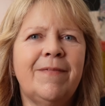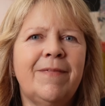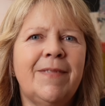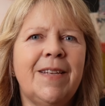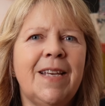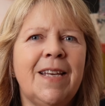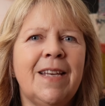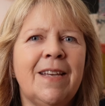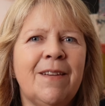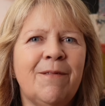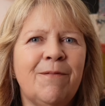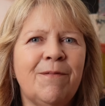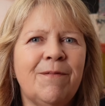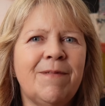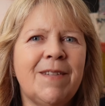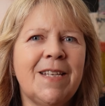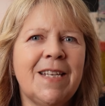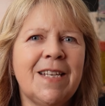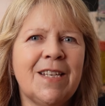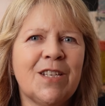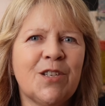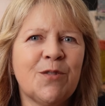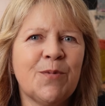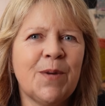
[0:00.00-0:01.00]
deer
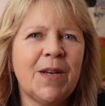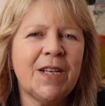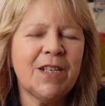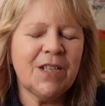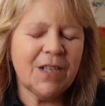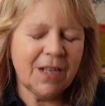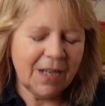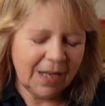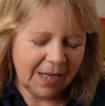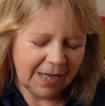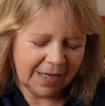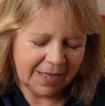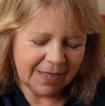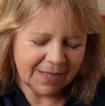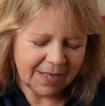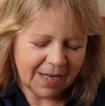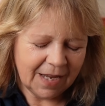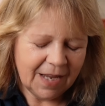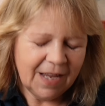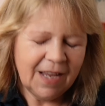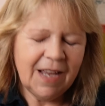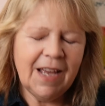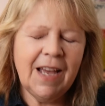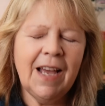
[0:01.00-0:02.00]
sweater is
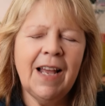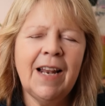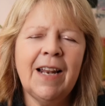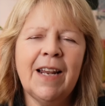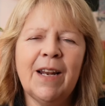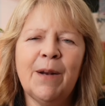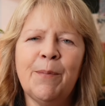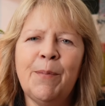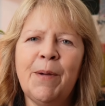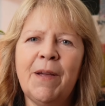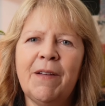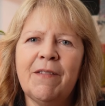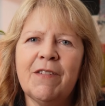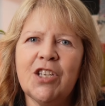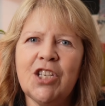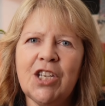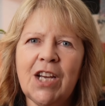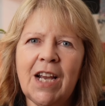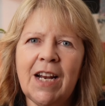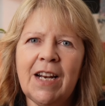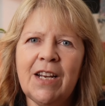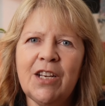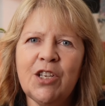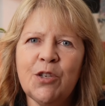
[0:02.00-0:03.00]
a little bit of a
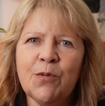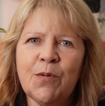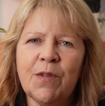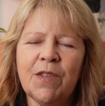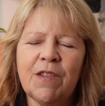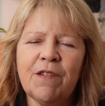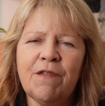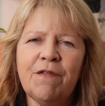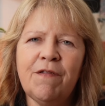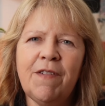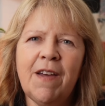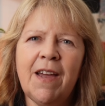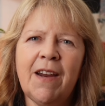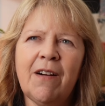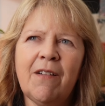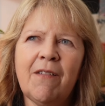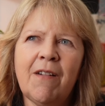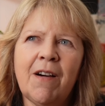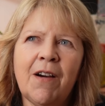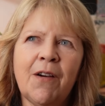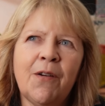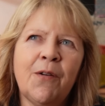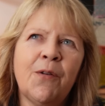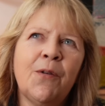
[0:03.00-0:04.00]
challenge with the Fair
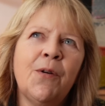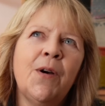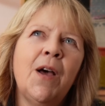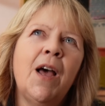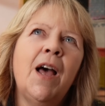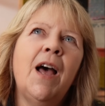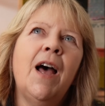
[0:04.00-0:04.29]
Isle.